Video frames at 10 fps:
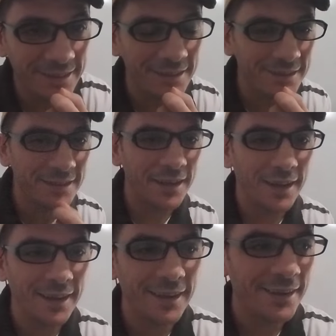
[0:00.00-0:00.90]
this day
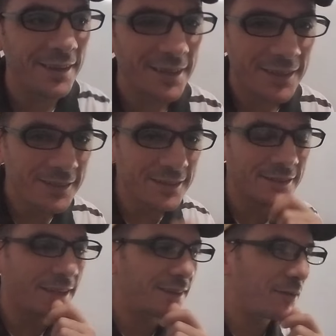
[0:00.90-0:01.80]
every time.
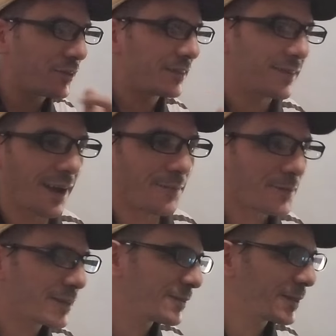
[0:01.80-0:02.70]
And poi me, I like
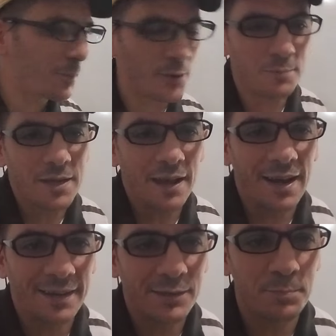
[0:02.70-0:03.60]
Spider-Man.
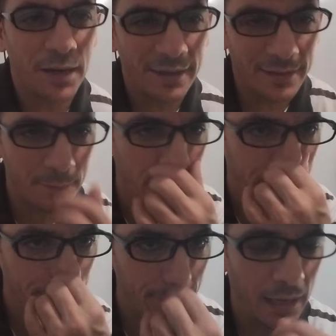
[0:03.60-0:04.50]
I will do some
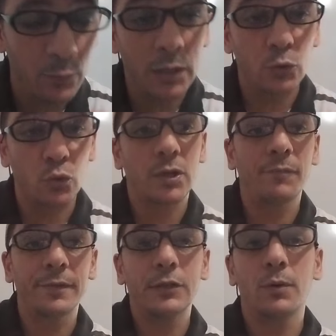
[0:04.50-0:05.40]
video about Spider-Man in the